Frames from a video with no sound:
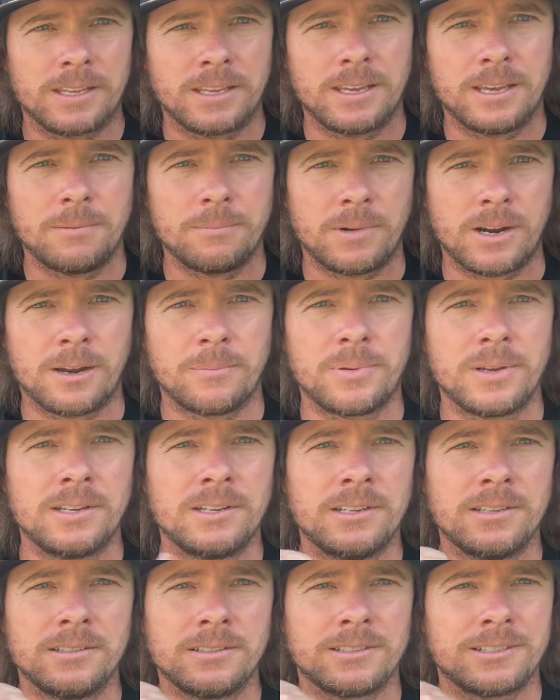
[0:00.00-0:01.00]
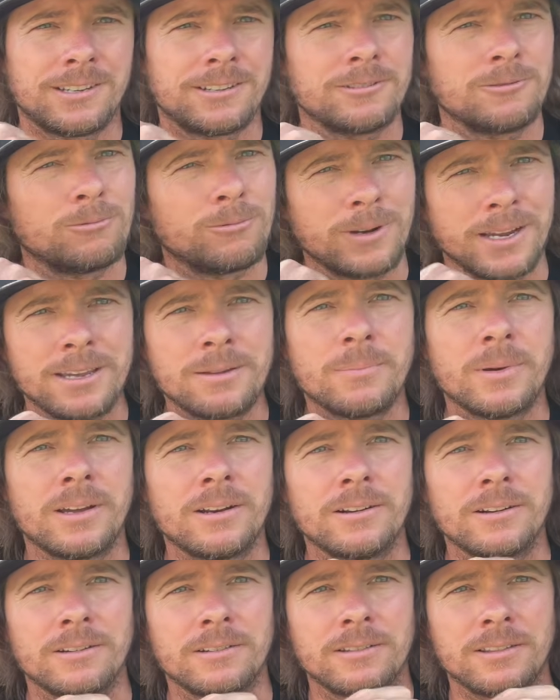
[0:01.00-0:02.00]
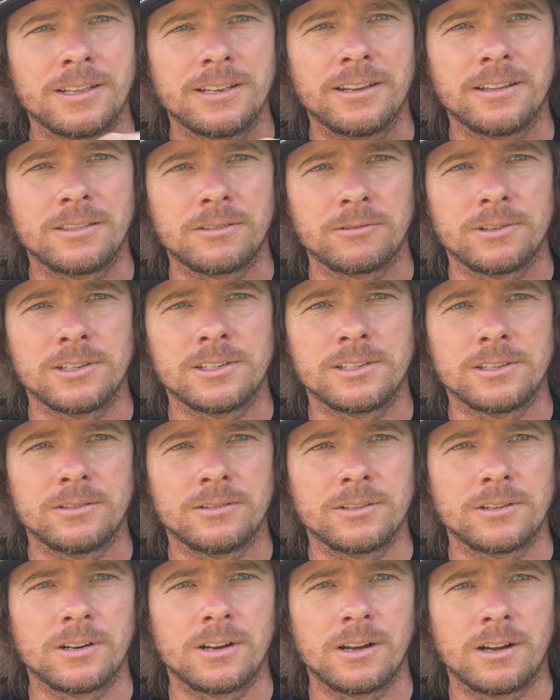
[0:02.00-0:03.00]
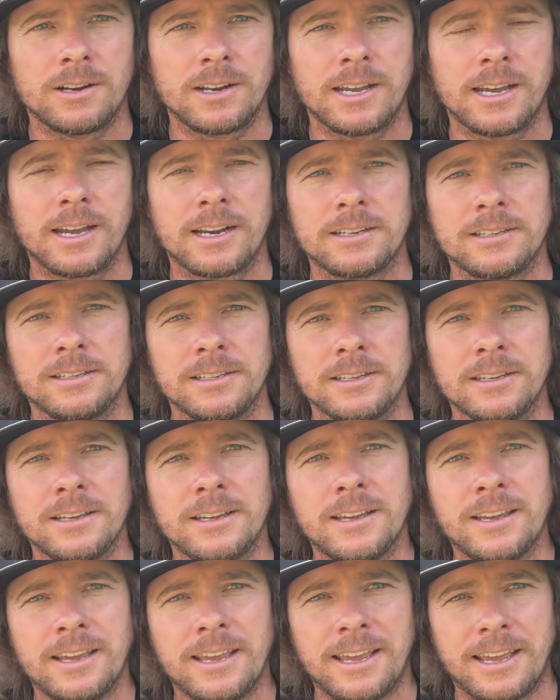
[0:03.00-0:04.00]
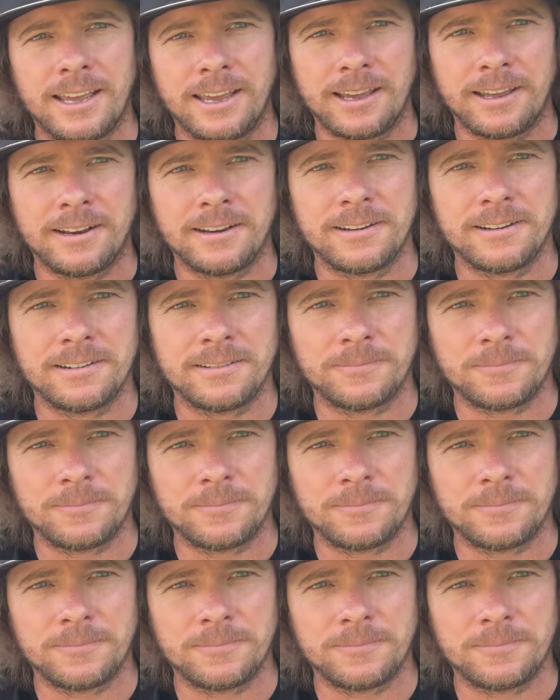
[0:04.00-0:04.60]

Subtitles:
in my opinion, sounds way better than the 3-cylinder Honda Acti. And